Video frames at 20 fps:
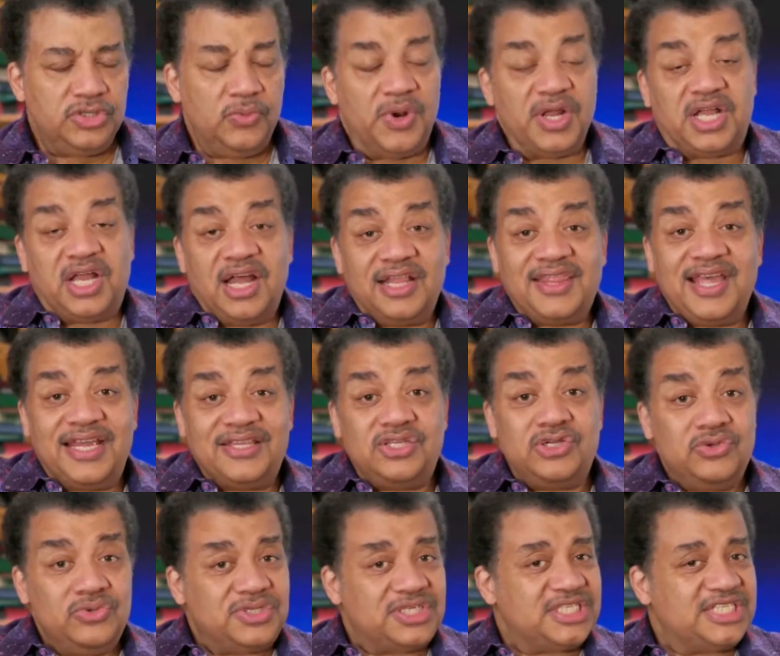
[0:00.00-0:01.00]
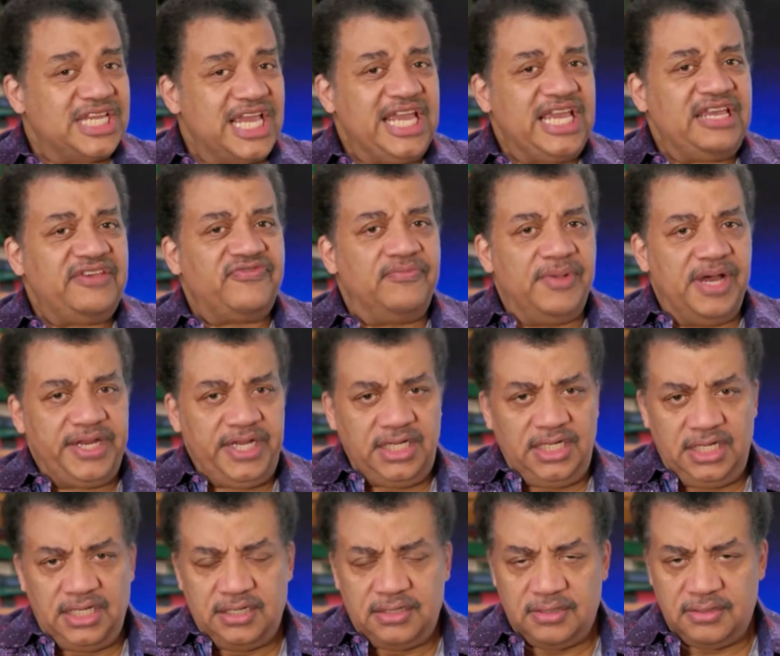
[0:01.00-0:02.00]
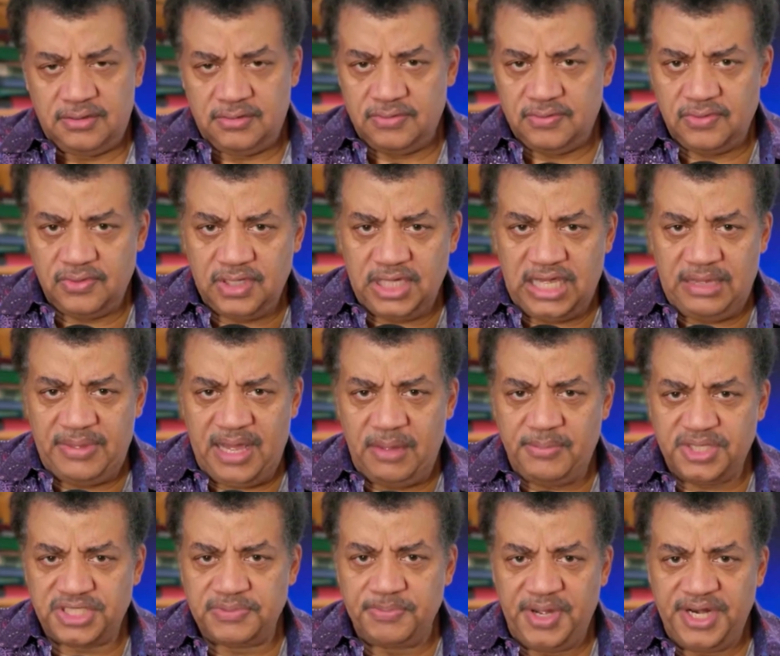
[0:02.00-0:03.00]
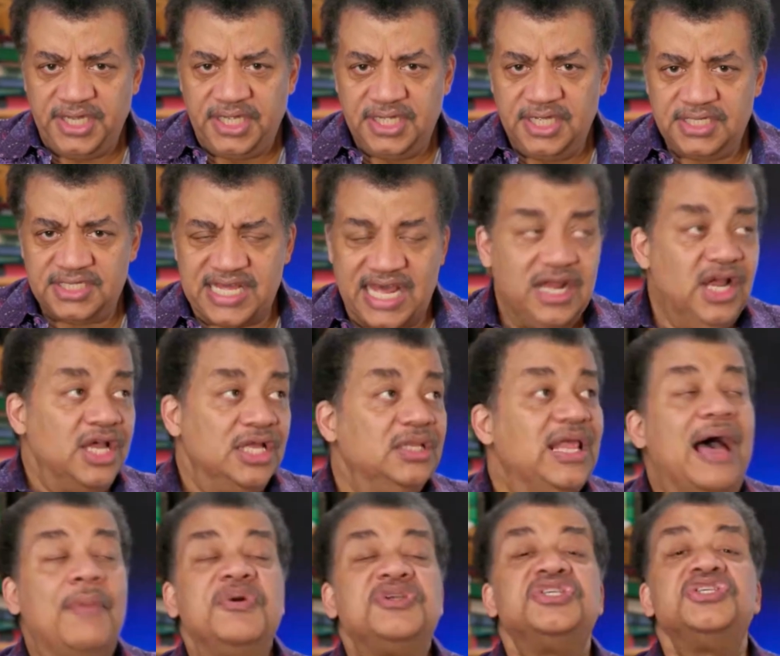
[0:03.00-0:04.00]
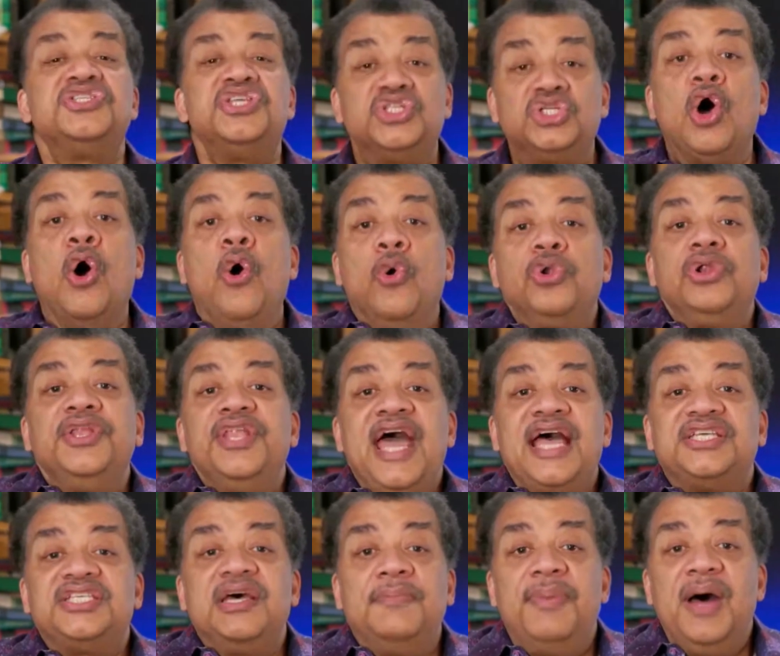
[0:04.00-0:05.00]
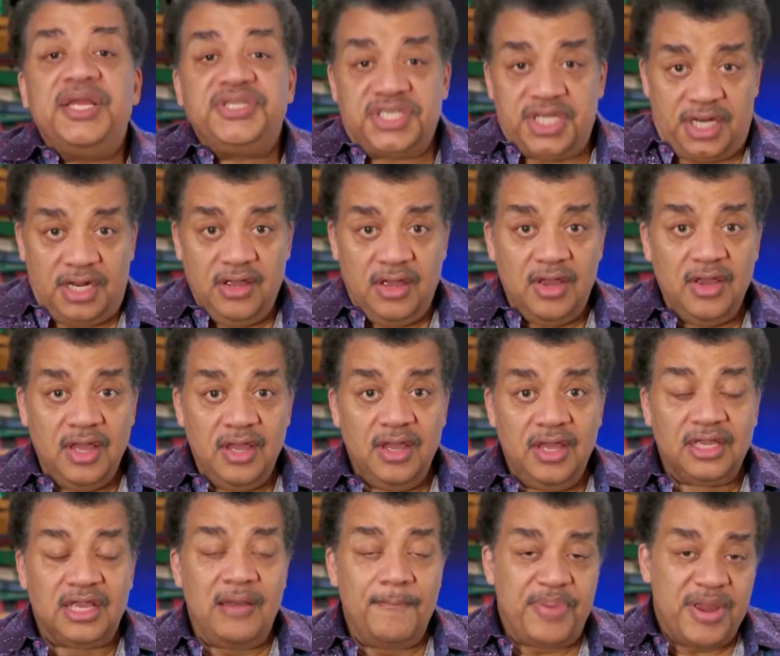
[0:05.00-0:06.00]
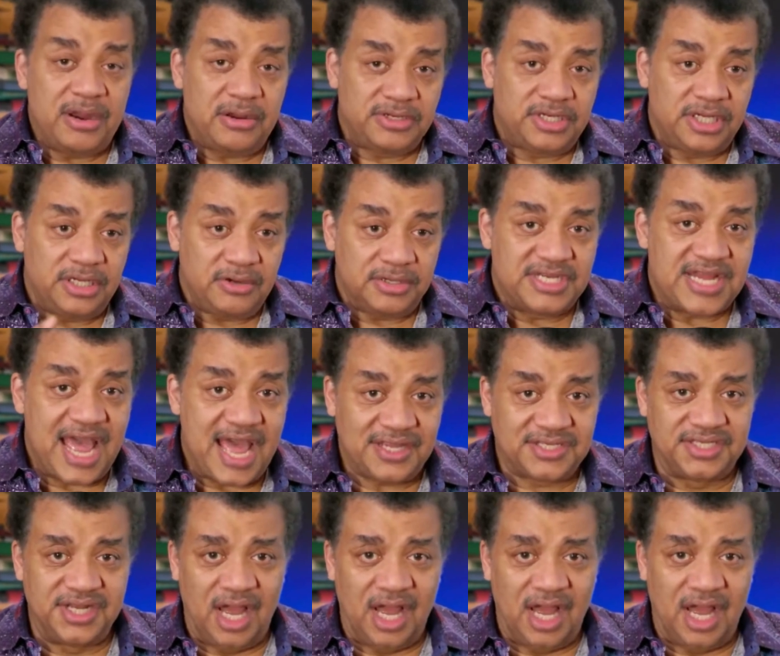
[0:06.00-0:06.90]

So you want to cut that to save money? How much money is that? How much is the total NASA budget compared to your tax